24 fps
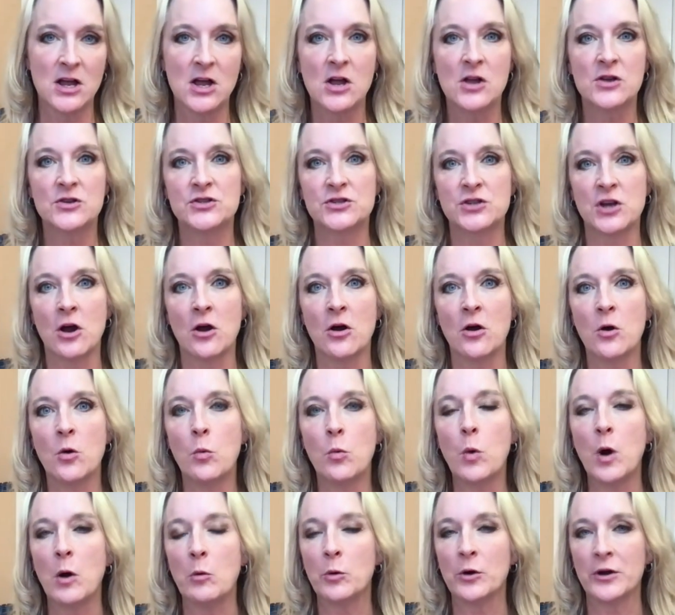So
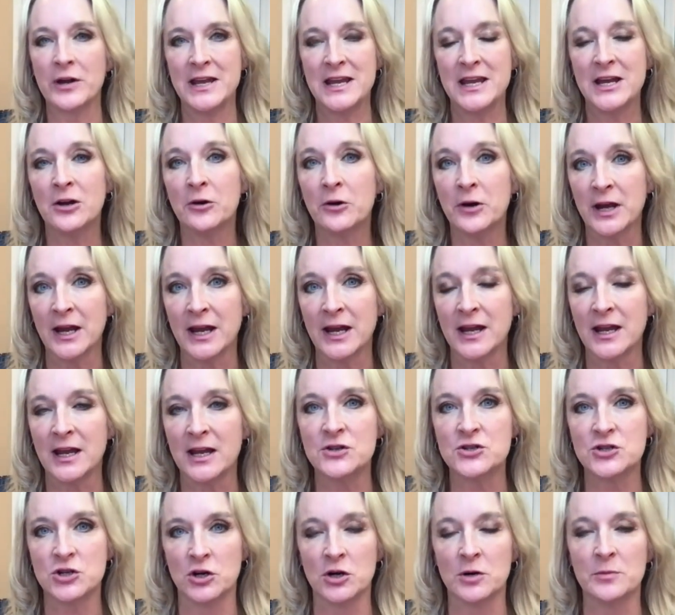what we're hearing
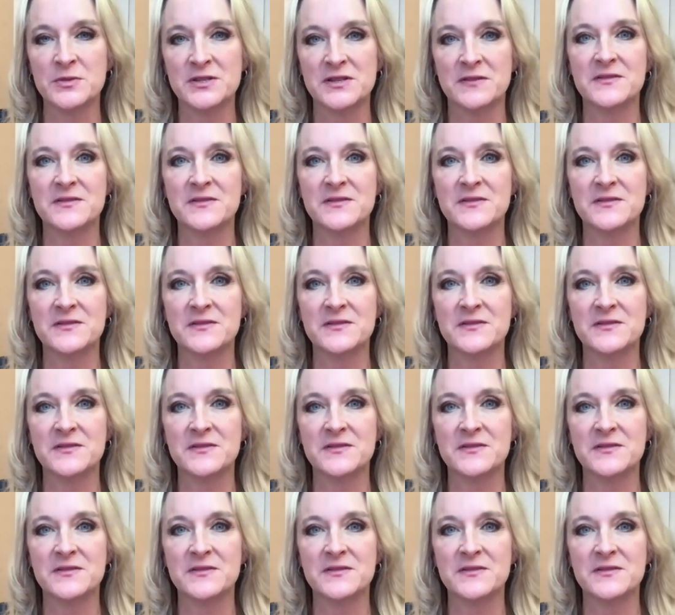in terms